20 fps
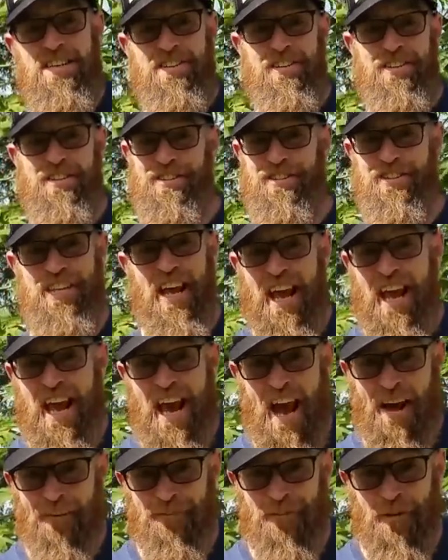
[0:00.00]
the day
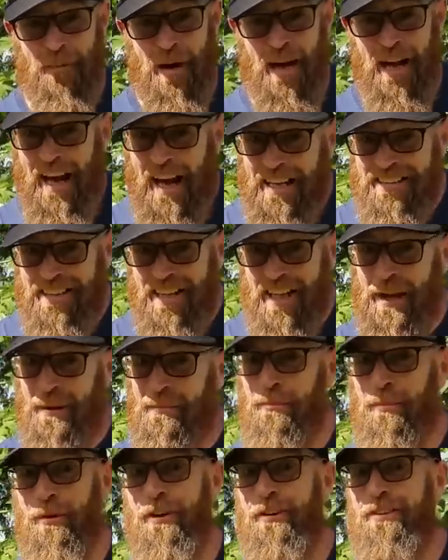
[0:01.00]
after my
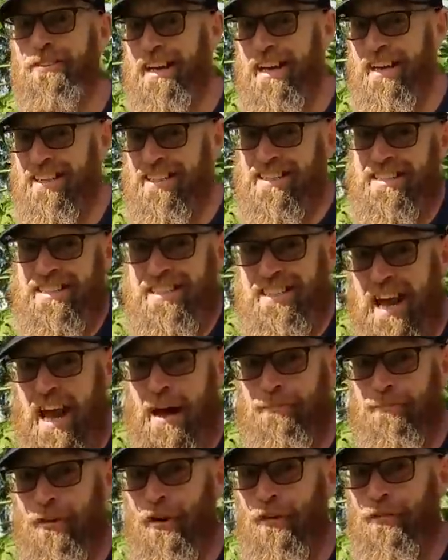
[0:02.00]
headlamp broke and
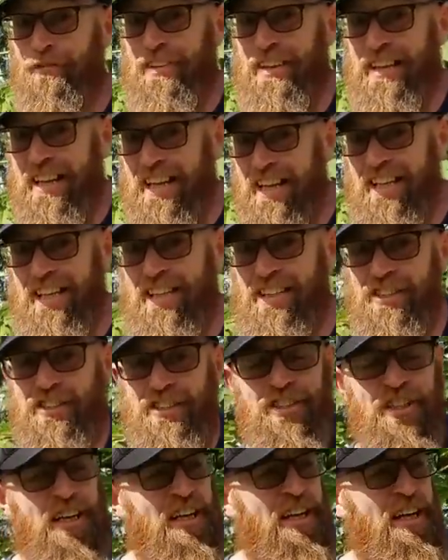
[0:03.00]
snapped off the
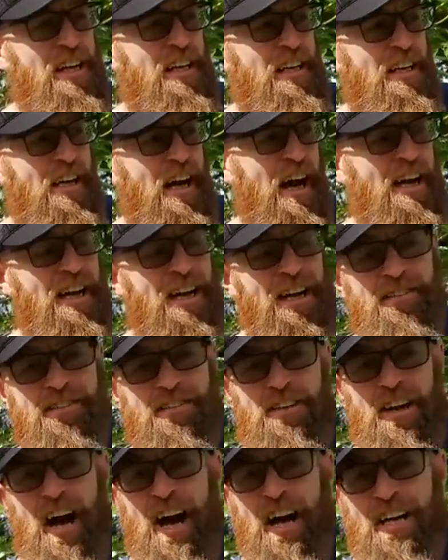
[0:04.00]
hinge, I
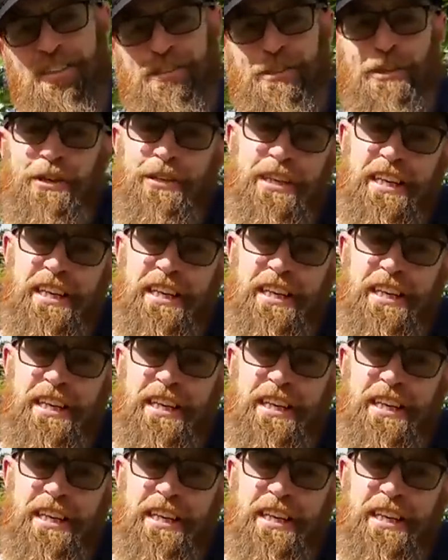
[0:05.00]
entered a hot dog